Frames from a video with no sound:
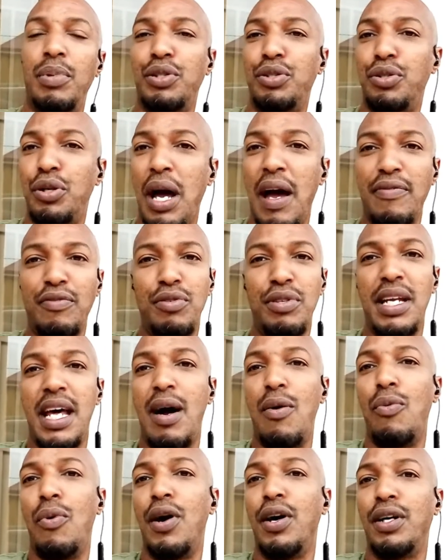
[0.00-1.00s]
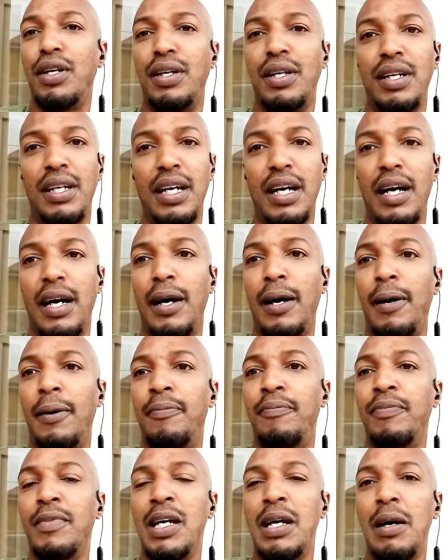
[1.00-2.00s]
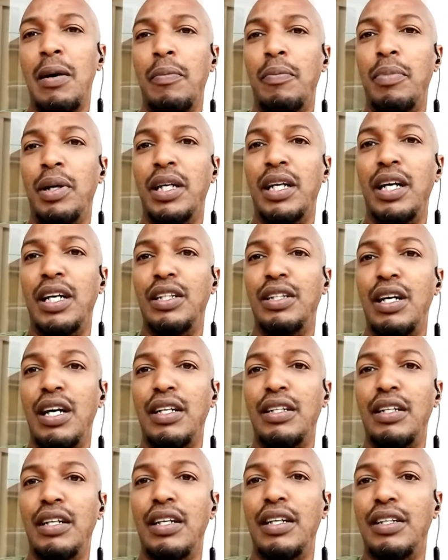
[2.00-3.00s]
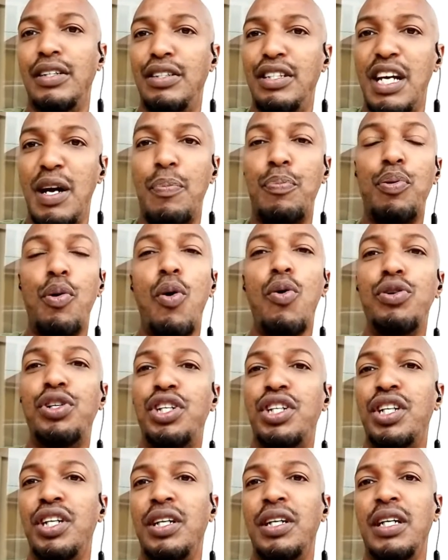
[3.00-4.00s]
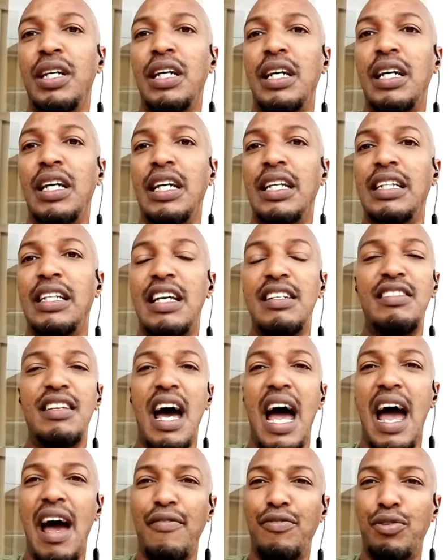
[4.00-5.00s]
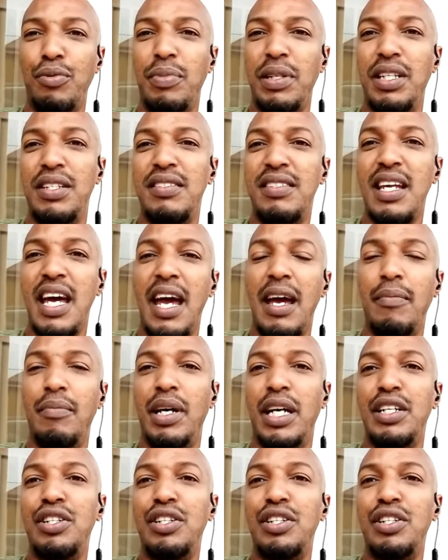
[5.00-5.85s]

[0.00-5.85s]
But you have to network, um, but uh, the, the, the approach does not have to be the same.